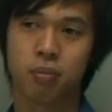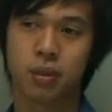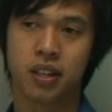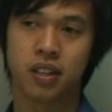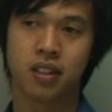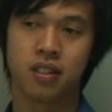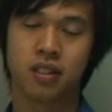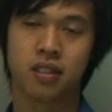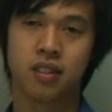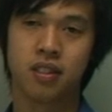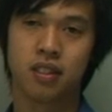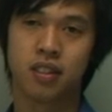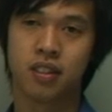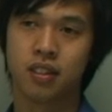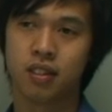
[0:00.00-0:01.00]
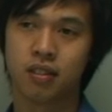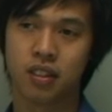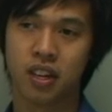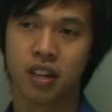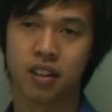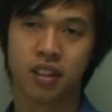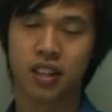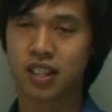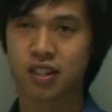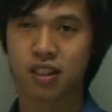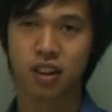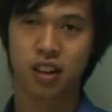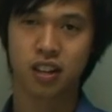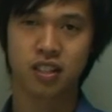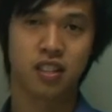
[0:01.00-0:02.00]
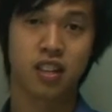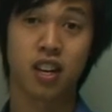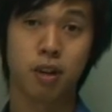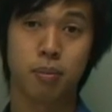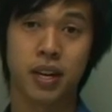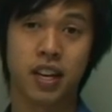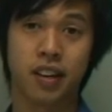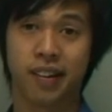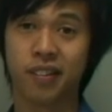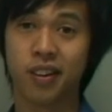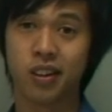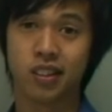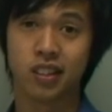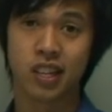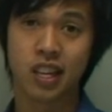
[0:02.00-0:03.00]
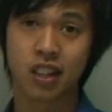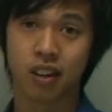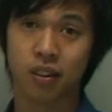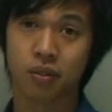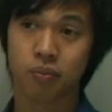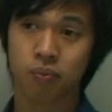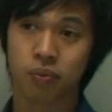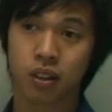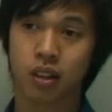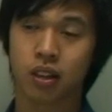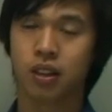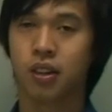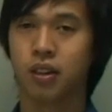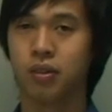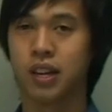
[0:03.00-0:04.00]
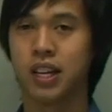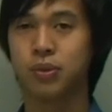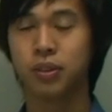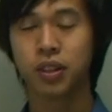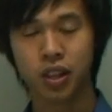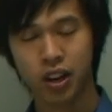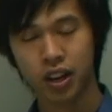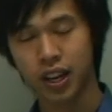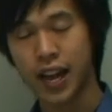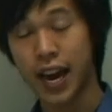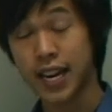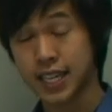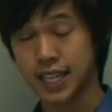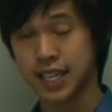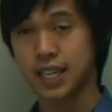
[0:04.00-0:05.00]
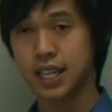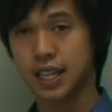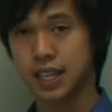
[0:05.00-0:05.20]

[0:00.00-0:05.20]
Because there's not going to be any corrosion either. Well, as we'll learn later,